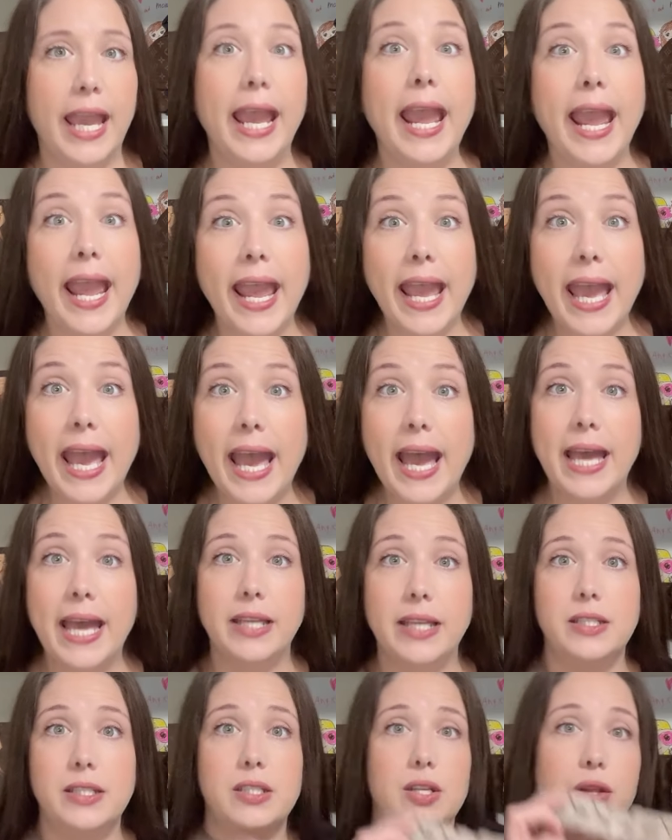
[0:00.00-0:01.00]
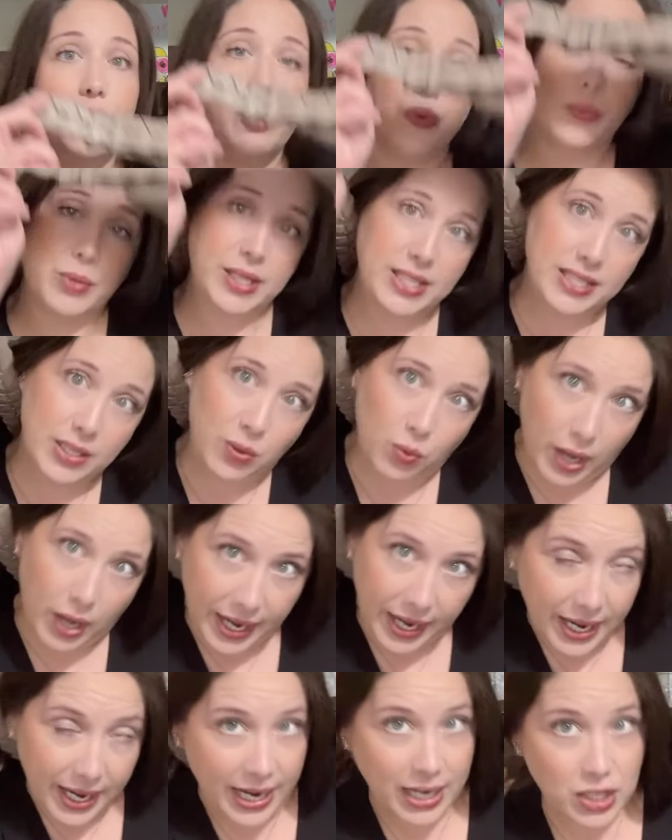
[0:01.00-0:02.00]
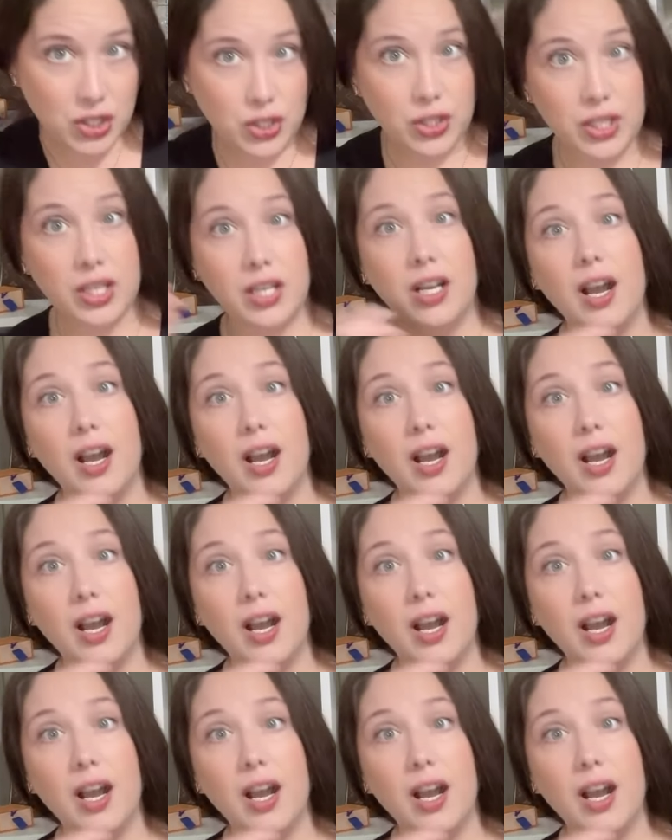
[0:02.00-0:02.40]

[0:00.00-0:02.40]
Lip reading: And the reason why I actually